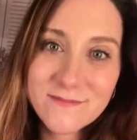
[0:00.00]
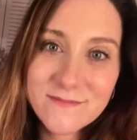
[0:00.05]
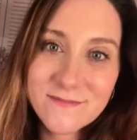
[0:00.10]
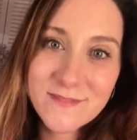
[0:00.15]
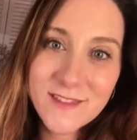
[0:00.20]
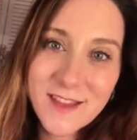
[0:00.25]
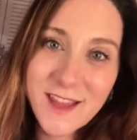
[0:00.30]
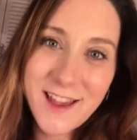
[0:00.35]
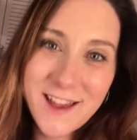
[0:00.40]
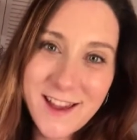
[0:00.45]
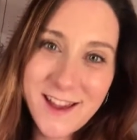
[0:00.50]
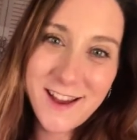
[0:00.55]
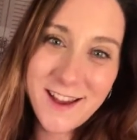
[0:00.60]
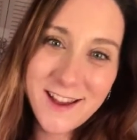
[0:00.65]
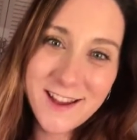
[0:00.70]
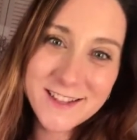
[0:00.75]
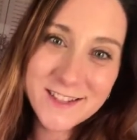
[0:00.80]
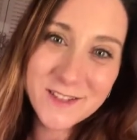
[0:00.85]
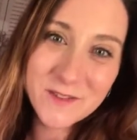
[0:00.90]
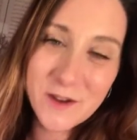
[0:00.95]
Hey
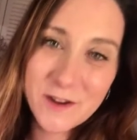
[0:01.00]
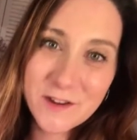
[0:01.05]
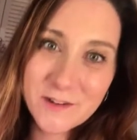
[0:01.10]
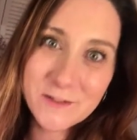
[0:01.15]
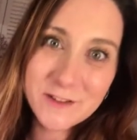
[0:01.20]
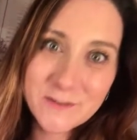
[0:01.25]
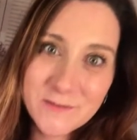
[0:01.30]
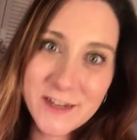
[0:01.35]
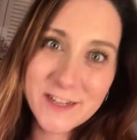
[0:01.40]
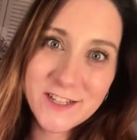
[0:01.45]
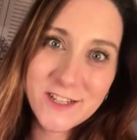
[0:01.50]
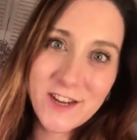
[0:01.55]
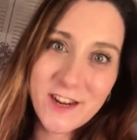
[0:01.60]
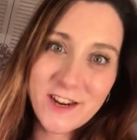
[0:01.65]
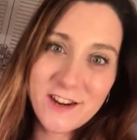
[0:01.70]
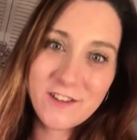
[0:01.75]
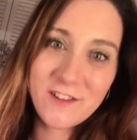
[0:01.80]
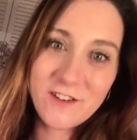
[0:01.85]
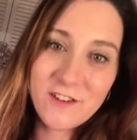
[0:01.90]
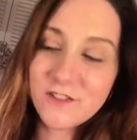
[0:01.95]
guys, welcome to my
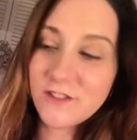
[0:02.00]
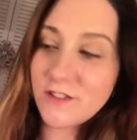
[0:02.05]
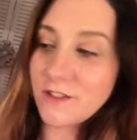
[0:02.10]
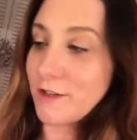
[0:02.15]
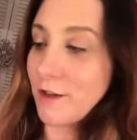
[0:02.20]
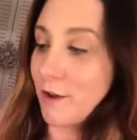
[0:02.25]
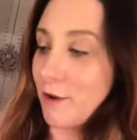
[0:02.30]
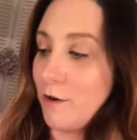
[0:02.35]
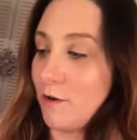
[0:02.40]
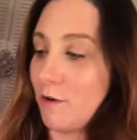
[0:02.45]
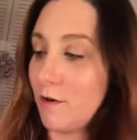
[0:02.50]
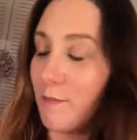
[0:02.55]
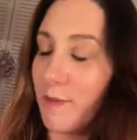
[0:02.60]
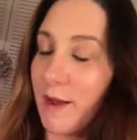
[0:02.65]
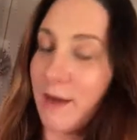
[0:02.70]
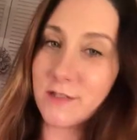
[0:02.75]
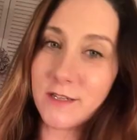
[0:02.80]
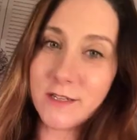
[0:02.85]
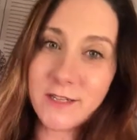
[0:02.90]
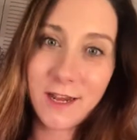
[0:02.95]
channel. So I'm
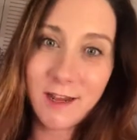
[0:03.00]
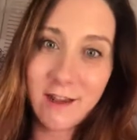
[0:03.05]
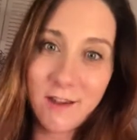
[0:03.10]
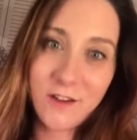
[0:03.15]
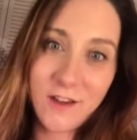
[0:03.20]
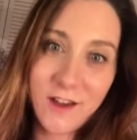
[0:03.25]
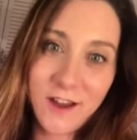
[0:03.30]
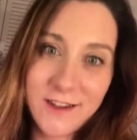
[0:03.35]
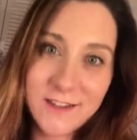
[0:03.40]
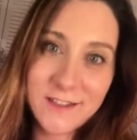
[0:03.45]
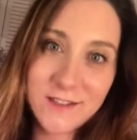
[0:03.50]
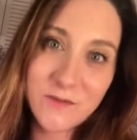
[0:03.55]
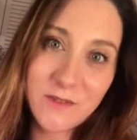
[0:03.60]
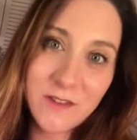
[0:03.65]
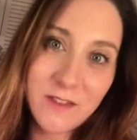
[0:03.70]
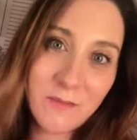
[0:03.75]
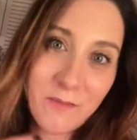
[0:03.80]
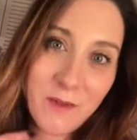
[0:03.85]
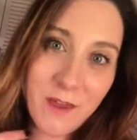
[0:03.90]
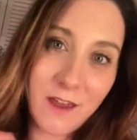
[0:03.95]
about to take you guys
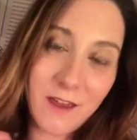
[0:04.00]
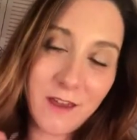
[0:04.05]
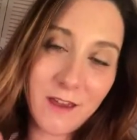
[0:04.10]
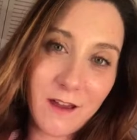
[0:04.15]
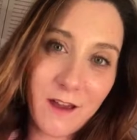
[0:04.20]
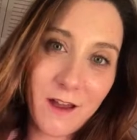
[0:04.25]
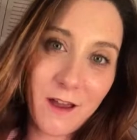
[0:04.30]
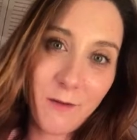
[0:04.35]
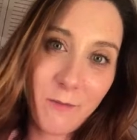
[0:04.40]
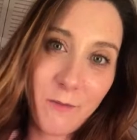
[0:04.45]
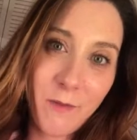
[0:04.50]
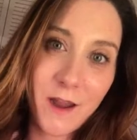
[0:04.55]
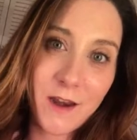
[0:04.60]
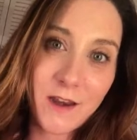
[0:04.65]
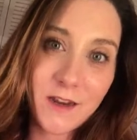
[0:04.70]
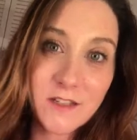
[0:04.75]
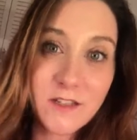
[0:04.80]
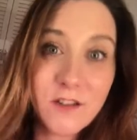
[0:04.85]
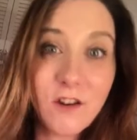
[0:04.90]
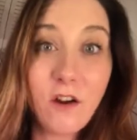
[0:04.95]
with me. I'm
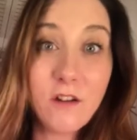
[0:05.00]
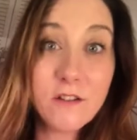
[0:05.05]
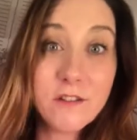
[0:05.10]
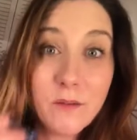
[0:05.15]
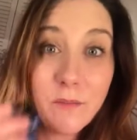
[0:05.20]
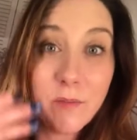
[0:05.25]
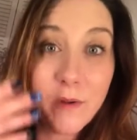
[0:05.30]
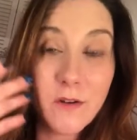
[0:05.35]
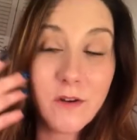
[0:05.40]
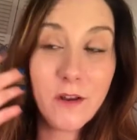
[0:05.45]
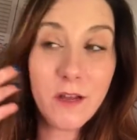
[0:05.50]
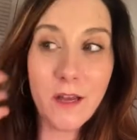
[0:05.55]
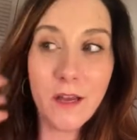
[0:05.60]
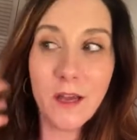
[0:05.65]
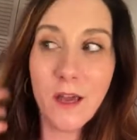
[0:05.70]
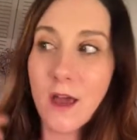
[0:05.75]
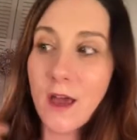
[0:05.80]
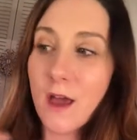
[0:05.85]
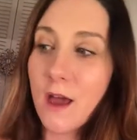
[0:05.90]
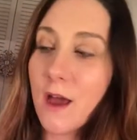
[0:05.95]
heading to Ulta Beauty.
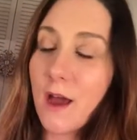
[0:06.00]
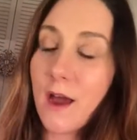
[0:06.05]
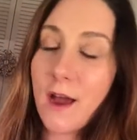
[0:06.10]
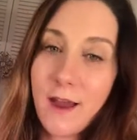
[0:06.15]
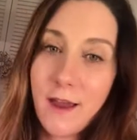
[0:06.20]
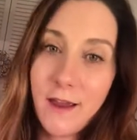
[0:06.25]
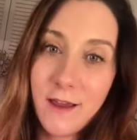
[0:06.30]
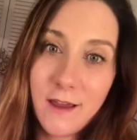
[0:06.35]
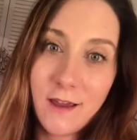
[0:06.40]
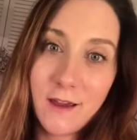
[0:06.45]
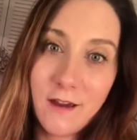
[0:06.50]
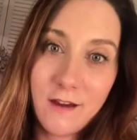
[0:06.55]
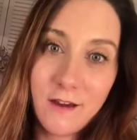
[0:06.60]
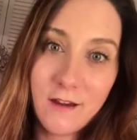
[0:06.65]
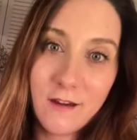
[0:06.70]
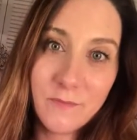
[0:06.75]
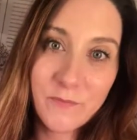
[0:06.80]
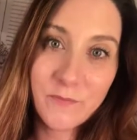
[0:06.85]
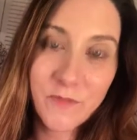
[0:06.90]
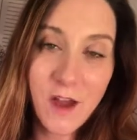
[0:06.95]
I
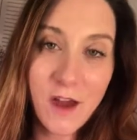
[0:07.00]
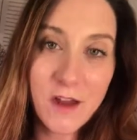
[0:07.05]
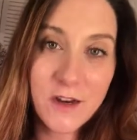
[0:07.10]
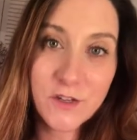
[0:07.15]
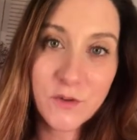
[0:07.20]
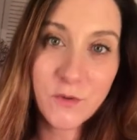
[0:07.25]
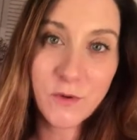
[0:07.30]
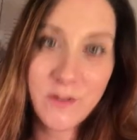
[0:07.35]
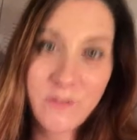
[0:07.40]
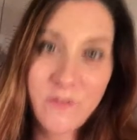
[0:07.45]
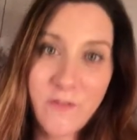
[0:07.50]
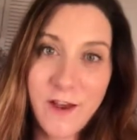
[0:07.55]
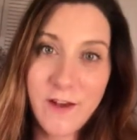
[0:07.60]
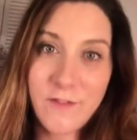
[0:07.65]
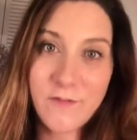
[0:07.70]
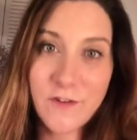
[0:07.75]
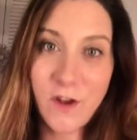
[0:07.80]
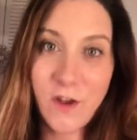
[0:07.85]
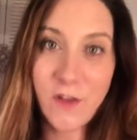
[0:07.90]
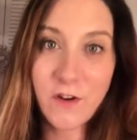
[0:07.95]
got a
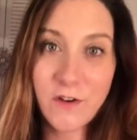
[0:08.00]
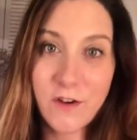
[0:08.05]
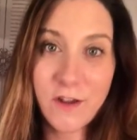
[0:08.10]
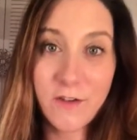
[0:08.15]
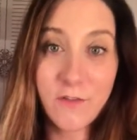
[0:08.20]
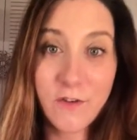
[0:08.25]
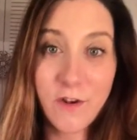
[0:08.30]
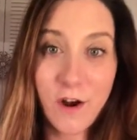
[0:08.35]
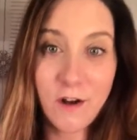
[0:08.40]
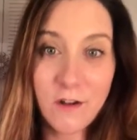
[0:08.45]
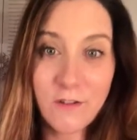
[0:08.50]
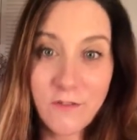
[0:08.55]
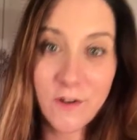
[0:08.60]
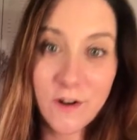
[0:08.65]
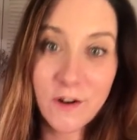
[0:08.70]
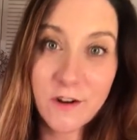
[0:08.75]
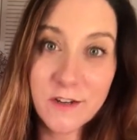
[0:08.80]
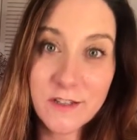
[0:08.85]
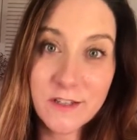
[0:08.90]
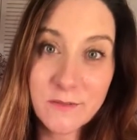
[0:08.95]
$25 gift card for
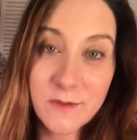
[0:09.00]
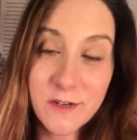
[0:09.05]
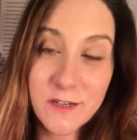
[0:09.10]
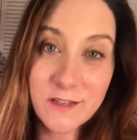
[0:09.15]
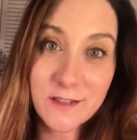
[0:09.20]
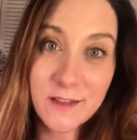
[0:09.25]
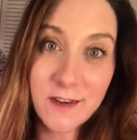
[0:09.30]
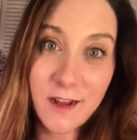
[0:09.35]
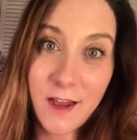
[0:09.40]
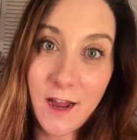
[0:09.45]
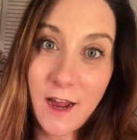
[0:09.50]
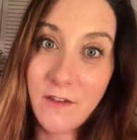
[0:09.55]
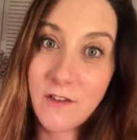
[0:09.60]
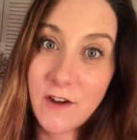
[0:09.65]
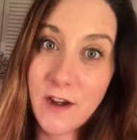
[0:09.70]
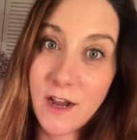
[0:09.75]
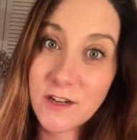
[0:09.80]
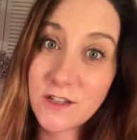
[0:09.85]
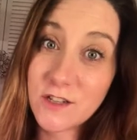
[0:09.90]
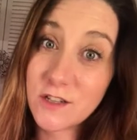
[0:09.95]
Christmas that I haven't
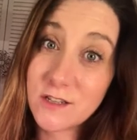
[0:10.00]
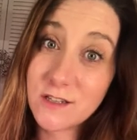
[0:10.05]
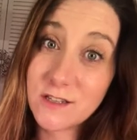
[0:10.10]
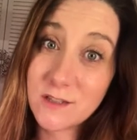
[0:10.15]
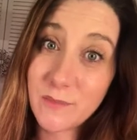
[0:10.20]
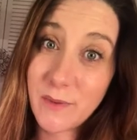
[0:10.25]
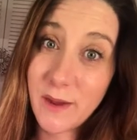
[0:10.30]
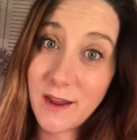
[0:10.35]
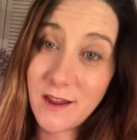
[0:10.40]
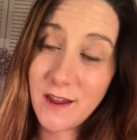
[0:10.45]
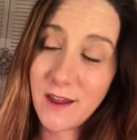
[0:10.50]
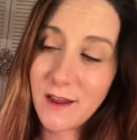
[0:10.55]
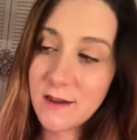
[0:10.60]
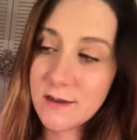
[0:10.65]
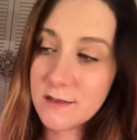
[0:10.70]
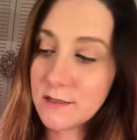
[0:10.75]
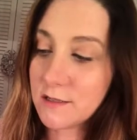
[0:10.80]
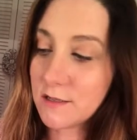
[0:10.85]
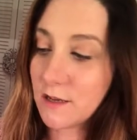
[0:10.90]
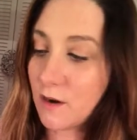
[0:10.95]
actually spent yet.
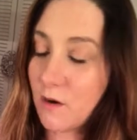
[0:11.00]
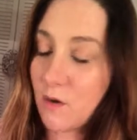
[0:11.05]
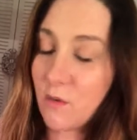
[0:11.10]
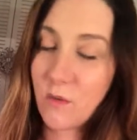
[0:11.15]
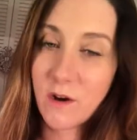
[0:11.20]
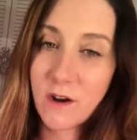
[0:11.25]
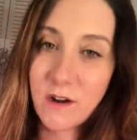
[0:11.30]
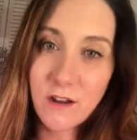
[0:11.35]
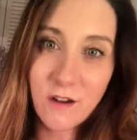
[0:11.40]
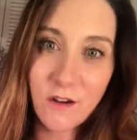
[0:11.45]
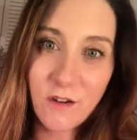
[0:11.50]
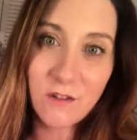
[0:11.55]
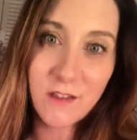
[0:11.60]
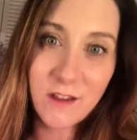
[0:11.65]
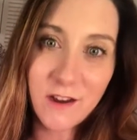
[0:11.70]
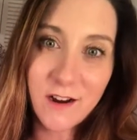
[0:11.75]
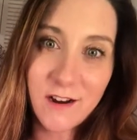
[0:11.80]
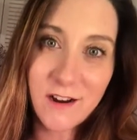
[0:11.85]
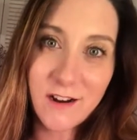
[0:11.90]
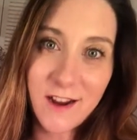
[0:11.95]
So we're going to go
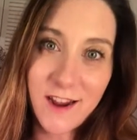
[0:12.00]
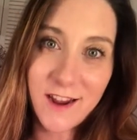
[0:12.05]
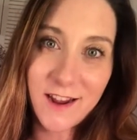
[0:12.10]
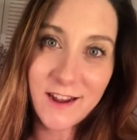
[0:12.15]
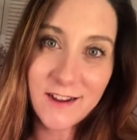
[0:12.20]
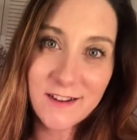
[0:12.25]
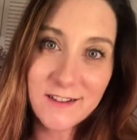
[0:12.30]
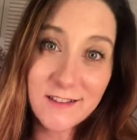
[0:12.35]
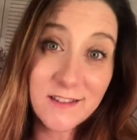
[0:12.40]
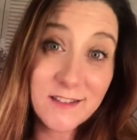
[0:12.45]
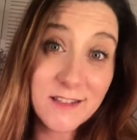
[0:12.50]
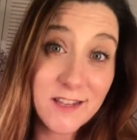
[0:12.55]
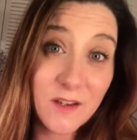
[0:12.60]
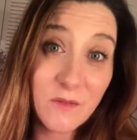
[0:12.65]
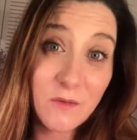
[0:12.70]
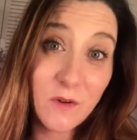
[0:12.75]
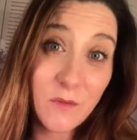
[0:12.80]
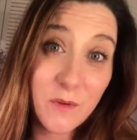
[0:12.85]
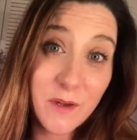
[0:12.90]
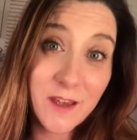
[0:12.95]
there and see
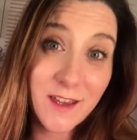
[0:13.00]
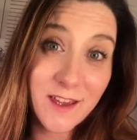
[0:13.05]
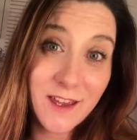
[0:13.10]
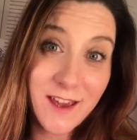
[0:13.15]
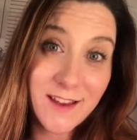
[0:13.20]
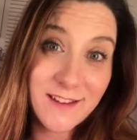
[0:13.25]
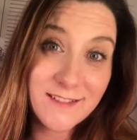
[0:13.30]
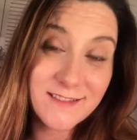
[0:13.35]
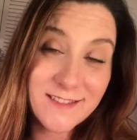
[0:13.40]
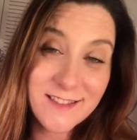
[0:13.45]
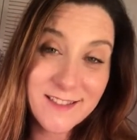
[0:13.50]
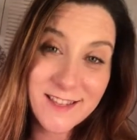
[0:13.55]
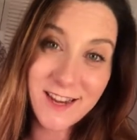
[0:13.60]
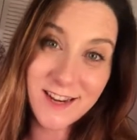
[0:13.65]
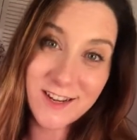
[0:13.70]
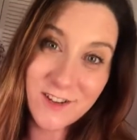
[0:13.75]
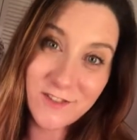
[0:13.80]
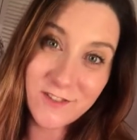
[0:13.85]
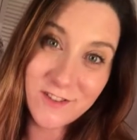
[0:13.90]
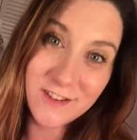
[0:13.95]
what we can get. Stay
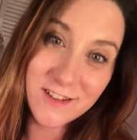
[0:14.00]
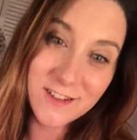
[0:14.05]
tuned.